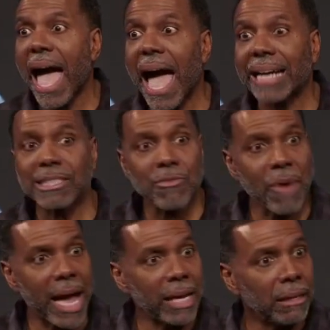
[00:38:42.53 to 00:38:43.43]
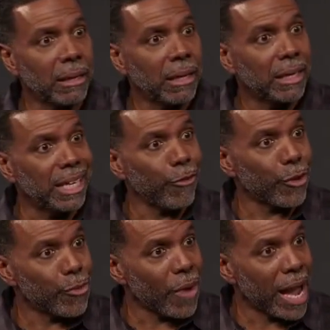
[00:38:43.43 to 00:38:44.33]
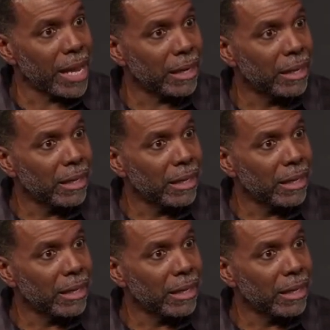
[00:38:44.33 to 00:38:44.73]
acting right, living right,